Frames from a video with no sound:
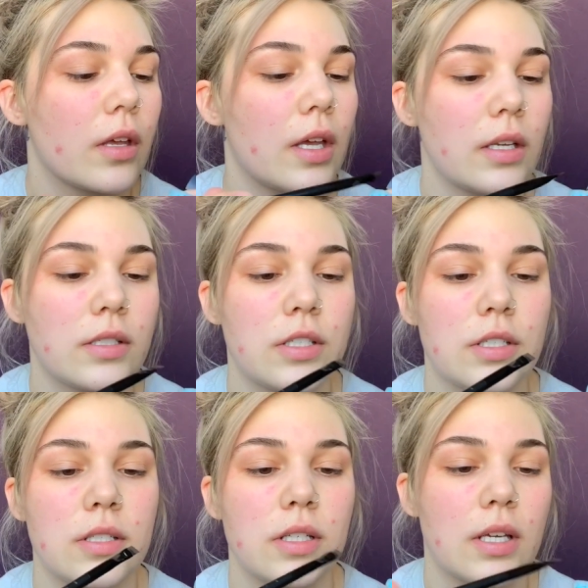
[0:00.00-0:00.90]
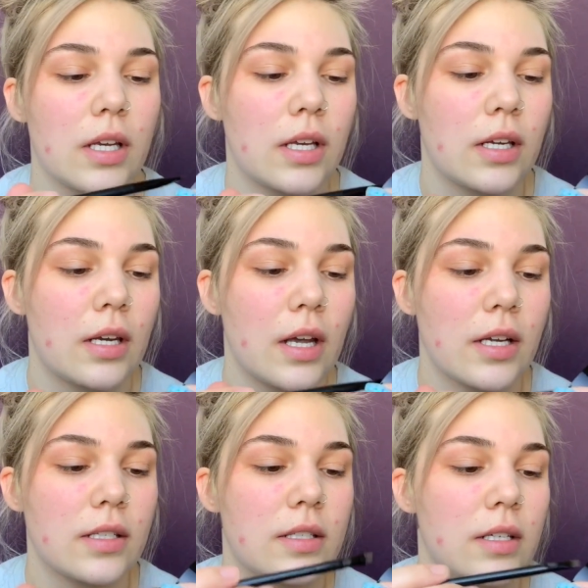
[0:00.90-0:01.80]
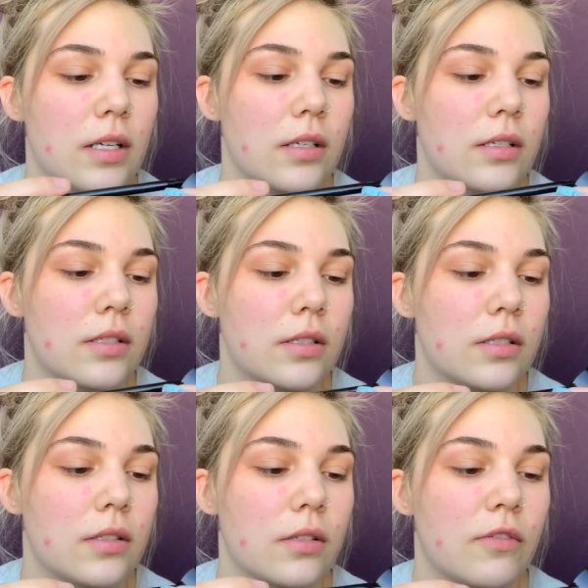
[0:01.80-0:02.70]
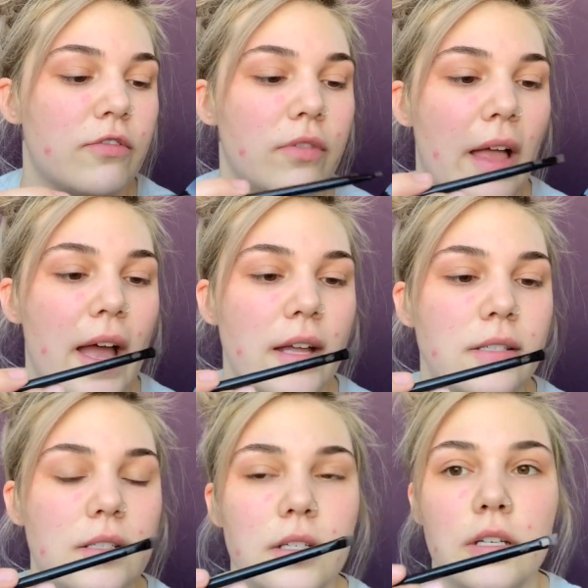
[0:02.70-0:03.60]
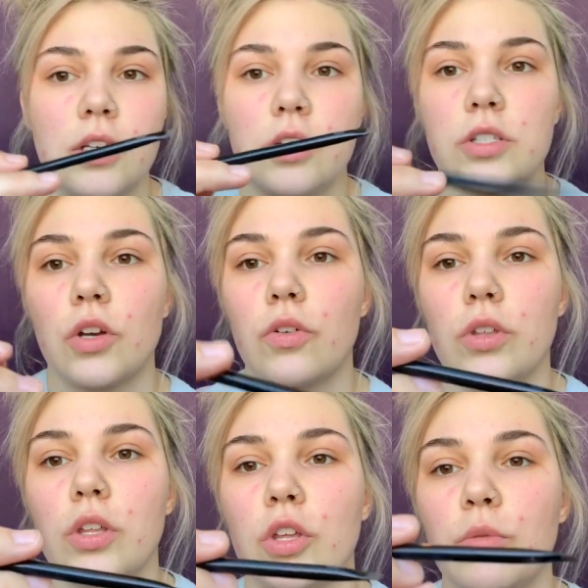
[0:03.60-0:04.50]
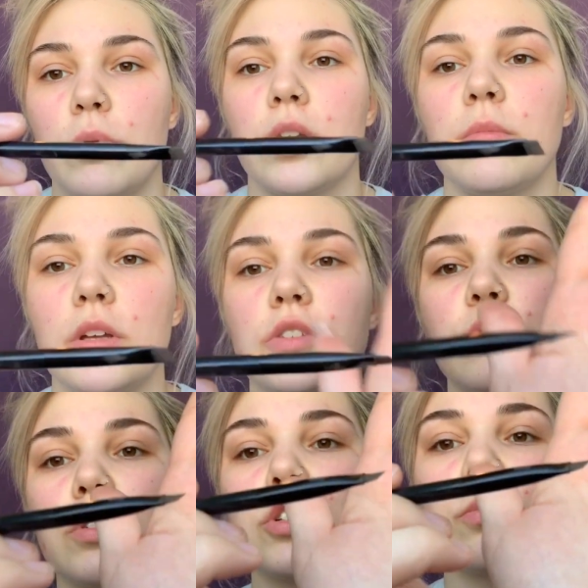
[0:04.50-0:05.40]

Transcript: And just to get it nice and flat. So you pretty much want